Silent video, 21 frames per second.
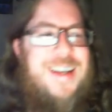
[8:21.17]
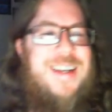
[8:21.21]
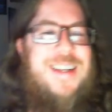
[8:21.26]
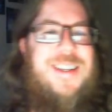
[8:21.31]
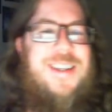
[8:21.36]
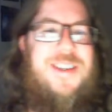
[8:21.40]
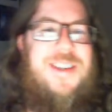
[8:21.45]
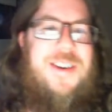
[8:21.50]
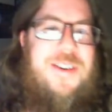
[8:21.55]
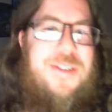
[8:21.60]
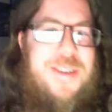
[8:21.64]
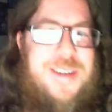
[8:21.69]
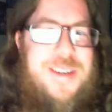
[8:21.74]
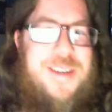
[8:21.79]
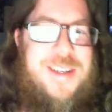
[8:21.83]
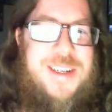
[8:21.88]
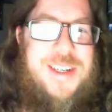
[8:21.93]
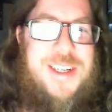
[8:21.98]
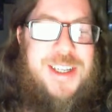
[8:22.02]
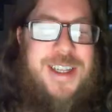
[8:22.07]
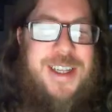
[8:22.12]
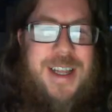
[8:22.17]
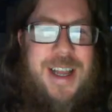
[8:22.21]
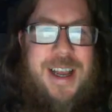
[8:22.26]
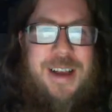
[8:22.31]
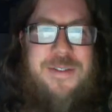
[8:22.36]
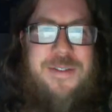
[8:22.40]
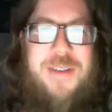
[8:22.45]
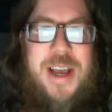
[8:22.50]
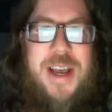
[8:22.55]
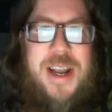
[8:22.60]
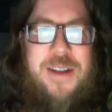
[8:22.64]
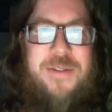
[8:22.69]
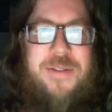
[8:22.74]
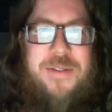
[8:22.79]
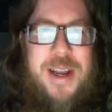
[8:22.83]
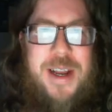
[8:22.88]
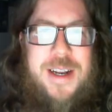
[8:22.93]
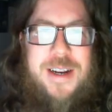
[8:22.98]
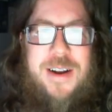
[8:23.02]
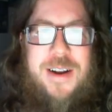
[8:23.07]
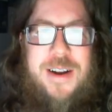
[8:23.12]
so essentially they have
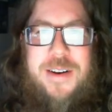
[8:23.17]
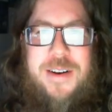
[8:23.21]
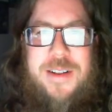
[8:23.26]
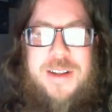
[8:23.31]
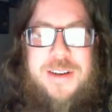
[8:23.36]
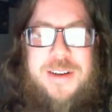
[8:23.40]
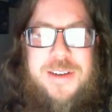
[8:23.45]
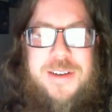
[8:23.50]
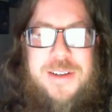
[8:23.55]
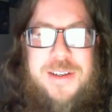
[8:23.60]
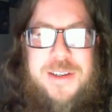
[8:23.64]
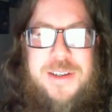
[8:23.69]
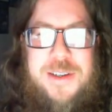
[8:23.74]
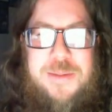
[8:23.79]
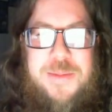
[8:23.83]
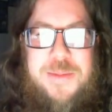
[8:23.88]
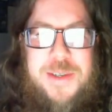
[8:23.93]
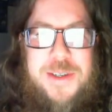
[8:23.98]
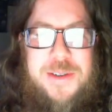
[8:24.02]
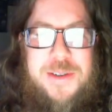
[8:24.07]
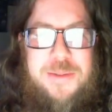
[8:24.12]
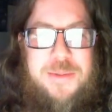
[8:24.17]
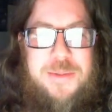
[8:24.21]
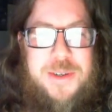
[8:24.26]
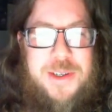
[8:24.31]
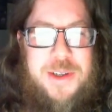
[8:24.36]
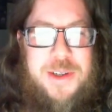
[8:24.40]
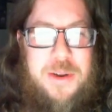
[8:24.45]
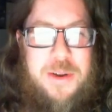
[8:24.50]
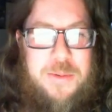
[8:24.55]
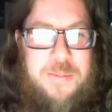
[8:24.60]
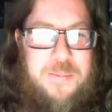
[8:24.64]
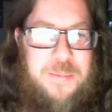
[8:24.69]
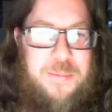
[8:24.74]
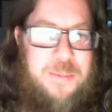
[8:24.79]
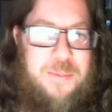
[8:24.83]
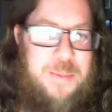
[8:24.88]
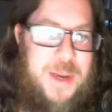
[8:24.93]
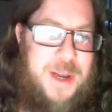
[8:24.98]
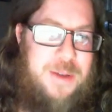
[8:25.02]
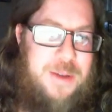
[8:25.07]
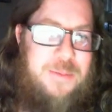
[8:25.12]
innovated on their systems as a result
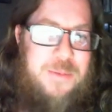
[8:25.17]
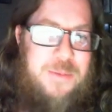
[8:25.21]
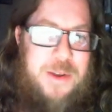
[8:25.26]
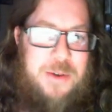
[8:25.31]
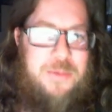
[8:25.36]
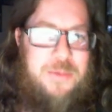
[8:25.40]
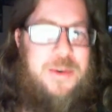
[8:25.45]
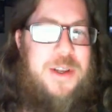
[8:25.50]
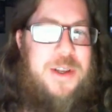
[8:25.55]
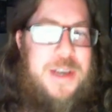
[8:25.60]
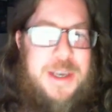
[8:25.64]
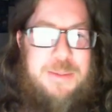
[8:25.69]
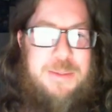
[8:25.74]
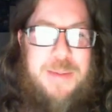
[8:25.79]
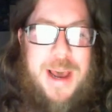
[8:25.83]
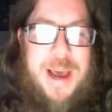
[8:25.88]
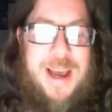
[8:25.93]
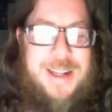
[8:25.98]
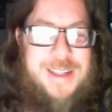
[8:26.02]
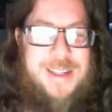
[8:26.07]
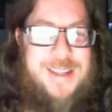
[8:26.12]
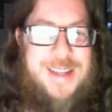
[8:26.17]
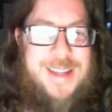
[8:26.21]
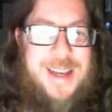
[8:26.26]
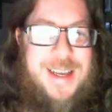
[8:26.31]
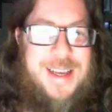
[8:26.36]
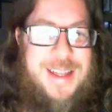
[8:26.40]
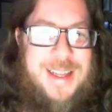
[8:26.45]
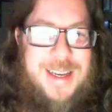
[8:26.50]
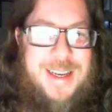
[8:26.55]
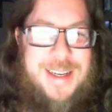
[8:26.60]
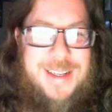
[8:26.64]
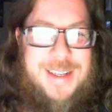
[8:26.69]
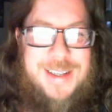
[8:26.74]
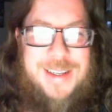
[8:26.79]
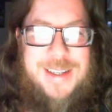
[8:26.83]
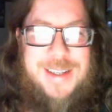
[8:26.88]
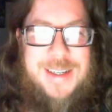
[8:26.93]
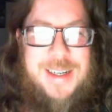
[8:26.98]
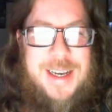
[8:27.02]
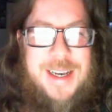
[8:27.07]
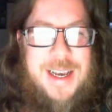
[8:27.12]
but you know when you get patents like
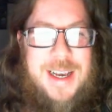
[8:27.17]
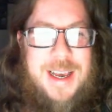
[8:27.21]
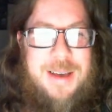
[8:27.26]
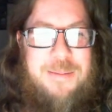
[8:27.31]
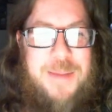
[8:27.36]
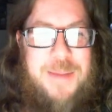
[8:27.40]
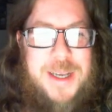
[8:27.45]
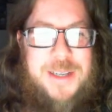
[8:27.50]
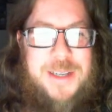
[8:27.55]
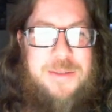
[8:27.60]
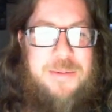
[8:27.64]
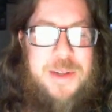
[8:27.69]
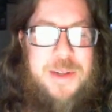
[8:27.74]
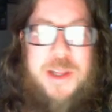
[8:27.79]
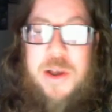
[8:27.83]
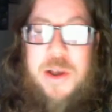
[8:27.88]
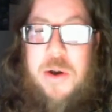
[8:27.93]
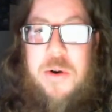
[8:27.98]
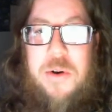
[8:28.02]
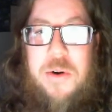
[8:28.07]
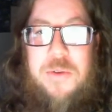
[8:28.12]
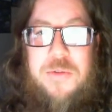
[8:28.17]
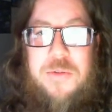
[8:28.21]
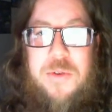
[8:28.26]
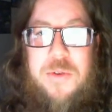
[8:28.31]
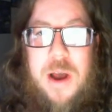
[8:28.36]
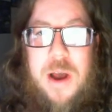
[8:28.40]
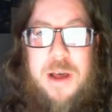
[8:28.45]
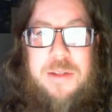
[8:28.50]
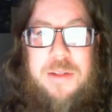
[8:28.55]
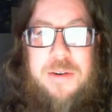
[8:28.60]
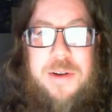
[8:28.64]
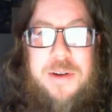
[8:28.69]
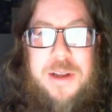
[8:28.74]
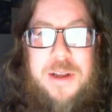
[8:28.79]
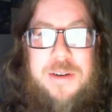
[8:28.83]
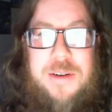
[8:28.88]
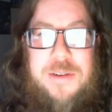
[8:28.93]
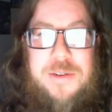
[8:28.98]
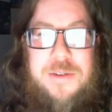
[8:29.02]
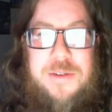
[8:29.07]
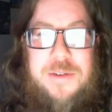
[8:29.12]
this it makes it really hard for other
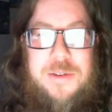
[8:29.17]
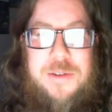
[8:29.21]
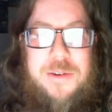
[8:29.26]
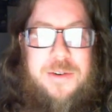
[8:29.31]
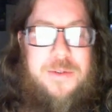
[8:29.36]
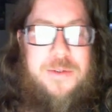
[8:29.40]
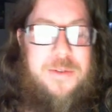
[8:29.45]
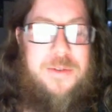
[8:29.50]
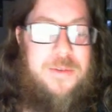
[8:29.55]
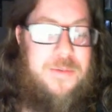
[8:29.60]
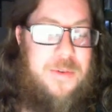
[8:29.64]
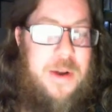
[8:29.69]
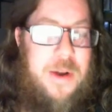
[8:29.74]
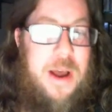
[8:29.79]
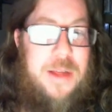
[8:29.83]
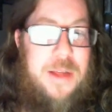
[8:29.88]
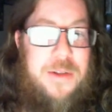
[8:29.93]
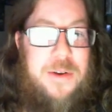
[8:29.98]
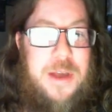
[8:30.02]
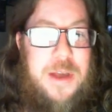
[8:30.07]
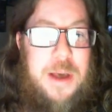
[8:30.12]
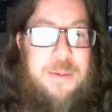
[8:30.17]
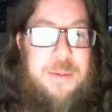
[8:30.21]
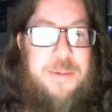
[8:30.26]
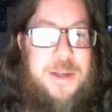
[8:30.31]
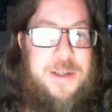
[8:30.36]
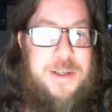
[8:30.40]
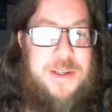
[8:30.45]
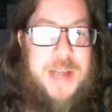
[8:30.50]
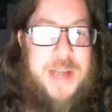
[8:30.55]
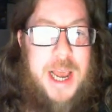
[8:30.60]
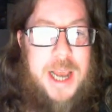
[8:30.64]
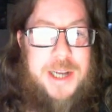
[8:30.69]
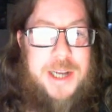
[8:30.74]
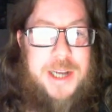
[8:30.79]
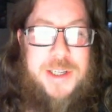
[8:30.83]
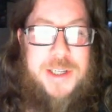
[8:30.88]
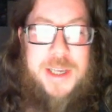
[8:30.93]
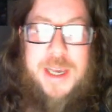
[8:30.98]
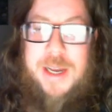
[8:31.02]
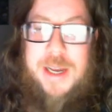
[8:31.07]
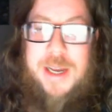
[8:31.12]
industry or for other companies to
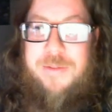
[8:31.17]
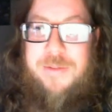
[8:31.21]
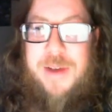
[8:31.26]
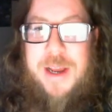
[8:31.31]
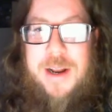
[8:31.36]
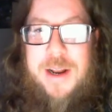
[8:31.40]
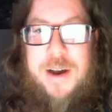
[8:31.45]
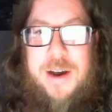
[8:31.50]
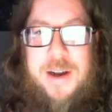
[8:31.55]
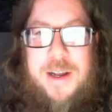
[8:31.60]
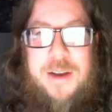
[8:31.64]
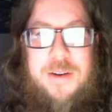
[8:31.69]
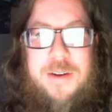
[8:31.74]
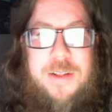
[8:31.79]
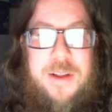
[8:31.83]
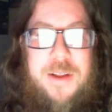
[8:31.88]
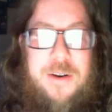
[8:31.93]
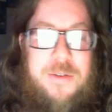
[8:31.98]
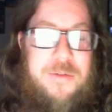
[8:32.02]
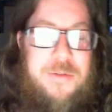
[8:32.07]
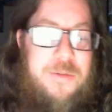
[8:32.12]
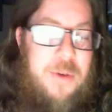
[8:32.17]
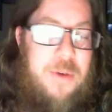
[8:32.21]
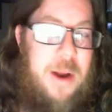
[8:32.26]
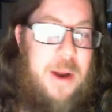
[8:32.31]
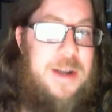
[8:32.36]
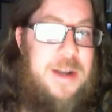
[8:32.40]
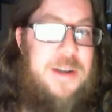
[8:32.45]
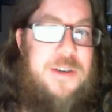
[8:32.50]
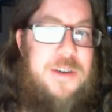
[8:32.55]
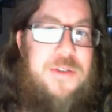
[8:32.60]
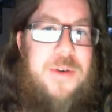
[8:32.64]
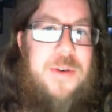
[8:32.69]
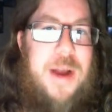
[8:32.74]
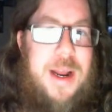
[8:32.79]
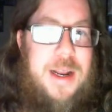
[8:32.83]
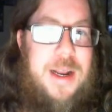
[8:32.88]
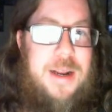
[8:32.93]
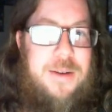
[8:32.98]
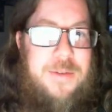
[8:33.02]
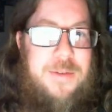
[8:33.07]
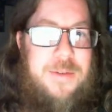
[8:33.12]
actually innovate on it. They're afraid to try
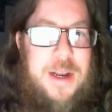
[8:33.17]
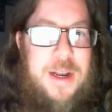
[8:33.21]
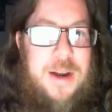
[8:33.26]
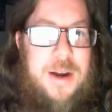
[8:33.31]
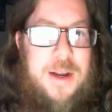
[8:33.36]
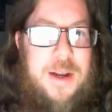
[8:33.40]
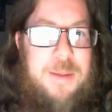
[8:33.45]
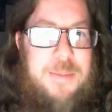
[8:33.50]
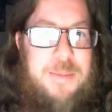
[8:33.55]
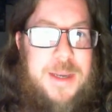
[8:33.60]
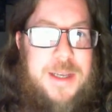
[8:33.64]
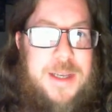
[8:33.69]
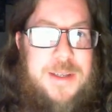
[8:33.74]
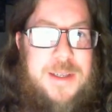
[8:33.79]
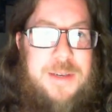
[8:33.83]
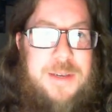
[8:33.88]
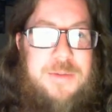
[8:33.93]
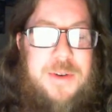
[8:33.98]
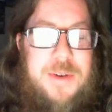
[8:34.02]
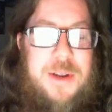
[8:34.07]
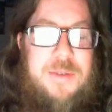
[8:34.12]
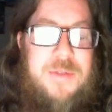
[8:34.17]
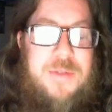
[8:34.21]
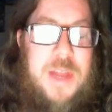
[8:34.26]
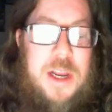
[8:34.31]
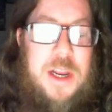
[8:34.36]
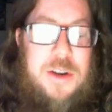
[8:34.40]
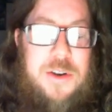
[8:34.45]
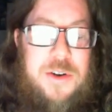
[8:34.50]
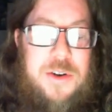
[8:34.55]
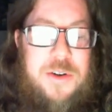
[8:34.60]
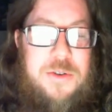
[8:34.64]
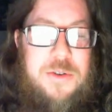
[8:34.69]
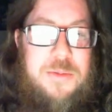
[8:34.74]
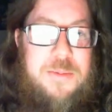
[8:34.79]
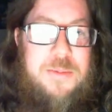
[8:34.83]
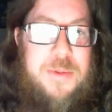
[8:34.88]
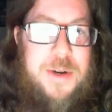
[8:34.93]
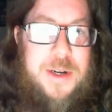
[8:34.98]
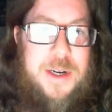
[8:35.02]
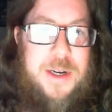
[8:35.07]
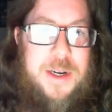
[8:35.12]
and innovate on it because even if they do
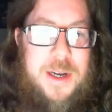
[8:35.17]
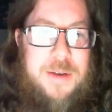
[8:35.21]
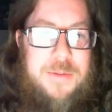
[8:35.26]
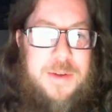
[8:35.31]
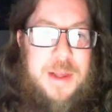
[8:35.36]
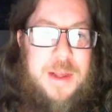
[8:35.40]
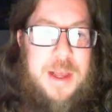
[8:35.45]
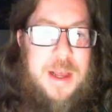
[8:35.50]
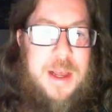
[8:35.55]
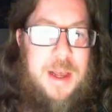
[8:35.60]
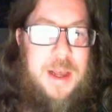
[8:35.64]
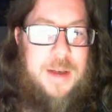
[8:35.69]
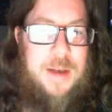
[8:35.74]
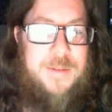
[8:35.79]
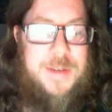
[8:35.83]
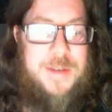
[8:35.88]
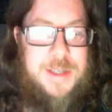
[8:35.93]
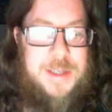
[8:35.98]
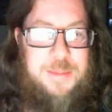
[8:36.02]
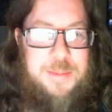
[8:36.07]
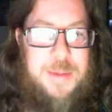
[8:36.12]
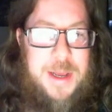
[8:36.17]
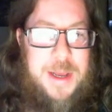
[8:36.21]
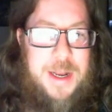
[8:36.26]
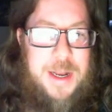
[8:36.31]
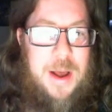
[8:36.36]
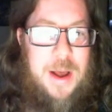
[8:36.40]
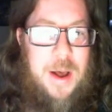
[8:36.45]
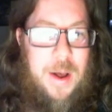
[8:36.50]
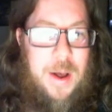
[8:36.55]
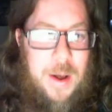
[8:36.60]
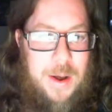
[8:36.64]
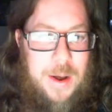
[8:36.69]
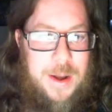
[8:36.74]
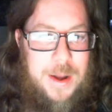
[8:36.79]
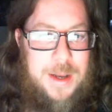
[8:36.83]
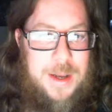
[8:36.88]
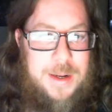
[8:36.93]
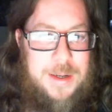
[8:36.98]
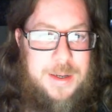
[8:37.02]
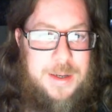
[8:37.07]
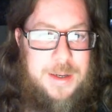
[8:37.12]
put enough of a spin on
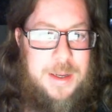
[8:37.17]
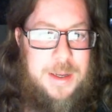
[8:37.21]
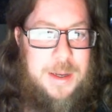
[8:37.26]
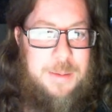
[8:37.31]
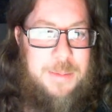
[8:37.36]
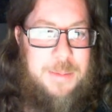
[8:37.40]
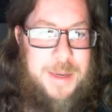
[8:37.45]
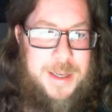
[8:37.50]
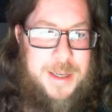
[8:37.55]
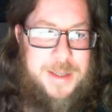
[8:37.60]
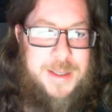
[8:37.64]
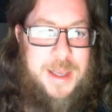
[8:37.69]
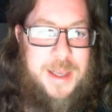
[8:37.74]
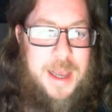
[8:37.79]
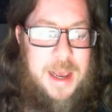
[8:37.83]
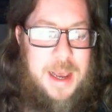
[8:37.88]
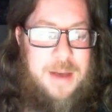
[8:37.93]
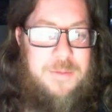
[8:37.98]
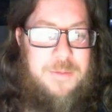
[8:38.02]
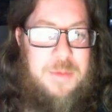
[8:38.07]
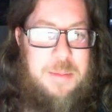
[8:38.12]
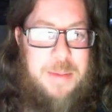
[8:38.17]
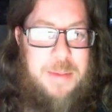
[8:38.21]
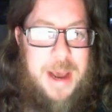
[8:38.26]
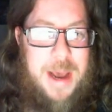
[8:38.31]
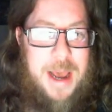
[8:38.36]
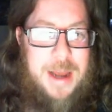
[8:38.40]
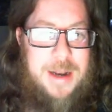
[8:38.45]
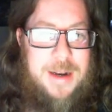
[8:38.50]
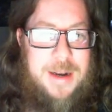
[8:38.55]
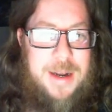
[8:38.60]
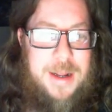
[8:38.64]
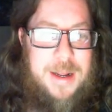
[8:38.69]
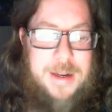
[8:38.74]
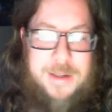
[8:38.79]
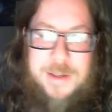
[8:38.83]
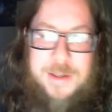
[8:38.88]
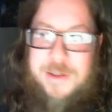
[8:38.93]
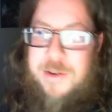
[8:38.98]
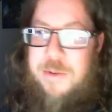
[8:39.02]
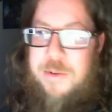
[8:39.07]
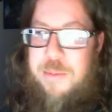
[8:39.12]
it, because they have the patent and
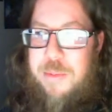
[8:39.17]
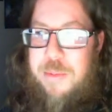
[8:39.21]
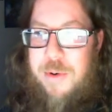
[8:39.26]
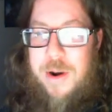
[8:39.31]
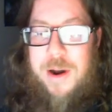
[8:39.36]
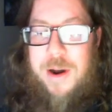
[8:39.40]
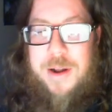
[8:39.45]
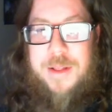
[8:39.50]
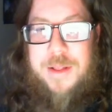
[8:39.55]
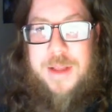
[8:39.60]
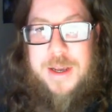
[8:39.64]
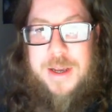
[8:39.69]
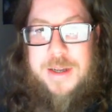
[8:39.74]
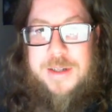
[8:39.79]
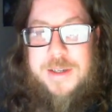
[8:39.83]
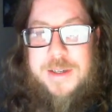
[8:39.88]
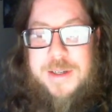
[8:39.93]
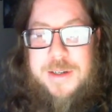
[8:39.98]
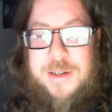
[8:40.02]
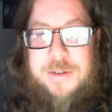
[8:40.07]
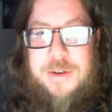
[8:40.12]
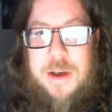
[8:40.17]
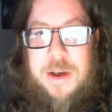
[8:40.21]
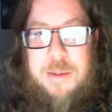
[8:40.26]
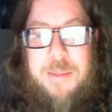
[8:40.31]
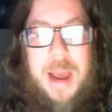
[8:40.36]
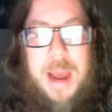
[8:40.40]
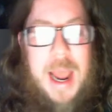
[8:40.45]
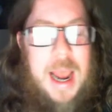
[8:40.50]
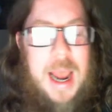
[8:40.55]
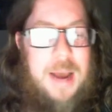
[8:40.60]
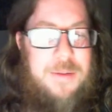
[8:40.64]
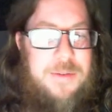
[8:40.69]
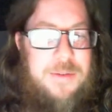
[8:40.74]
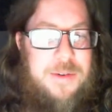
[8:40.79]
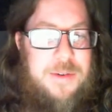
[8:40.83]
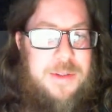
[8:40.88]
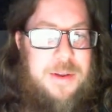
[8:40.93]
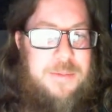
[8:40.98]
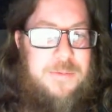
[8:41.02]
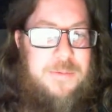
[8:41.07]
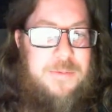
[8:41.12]
it's so broad, they can still come after
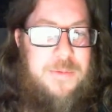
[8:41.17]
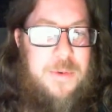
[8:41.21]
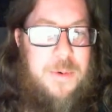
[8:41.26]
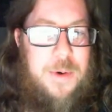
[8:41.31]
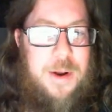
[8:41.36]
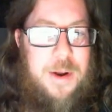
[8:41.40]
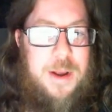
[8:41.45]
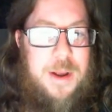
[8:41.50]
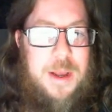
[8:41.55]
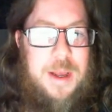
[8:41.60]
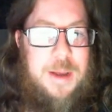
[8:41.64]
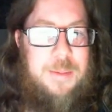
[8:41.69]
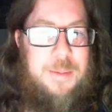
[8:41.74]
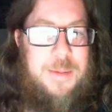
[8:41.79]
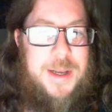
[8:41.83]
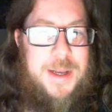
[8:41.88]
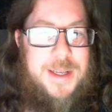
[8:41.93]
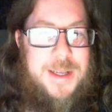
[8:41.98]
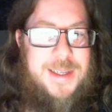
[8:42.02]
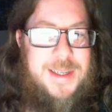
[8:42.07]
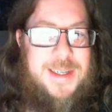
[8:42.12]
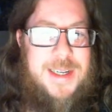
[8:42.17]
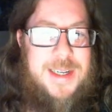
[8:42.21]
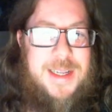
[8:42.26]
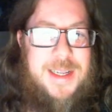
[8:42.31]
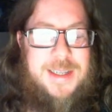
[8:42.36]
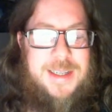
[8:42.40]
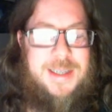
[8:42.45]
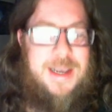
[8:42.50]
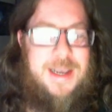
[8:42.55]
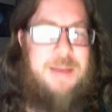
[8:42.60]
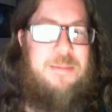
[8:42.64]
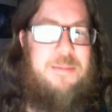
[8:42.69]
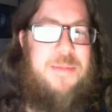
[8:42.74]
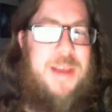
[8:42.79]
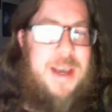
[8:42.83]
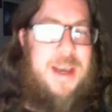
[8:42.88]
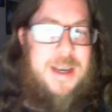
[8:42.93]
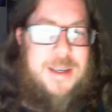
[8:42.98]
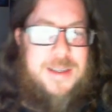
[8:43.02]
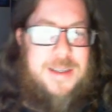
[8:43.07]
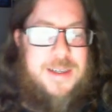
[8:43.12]
them for it because it's not the same
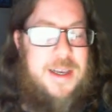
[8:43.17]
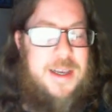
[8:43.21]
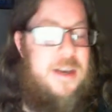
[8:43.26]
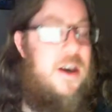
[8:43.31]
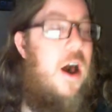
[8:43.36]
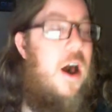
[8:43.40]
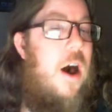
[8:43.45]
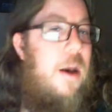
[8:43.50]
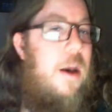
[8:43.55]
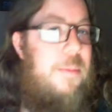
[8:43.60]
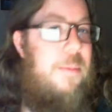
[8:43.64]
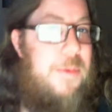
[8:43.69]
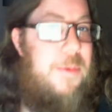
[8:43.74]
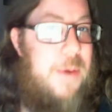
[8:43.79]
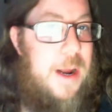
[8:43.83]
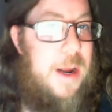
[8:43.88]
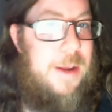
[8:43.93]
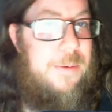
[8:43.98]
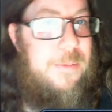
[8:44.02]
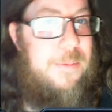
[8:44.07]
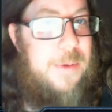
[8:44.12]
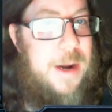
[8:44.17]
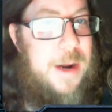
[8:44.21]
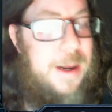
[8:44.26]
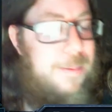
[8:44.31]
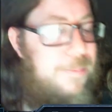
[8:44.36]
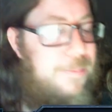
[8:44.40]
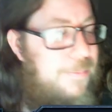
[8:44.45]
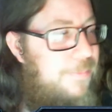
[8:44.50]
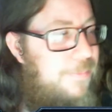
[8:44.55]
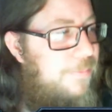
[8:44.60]
thing as, say, copyright, right?